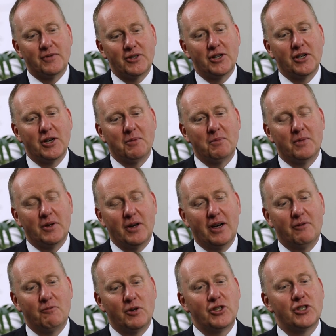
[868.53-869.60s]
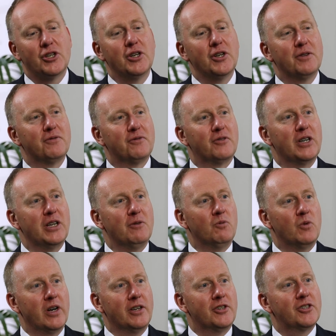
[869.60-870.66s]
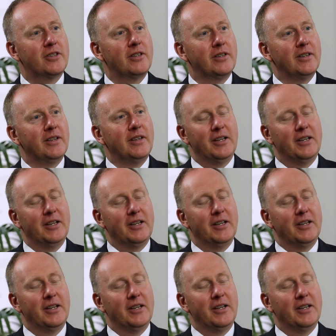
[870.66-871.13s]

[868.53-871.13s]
of term return-free risk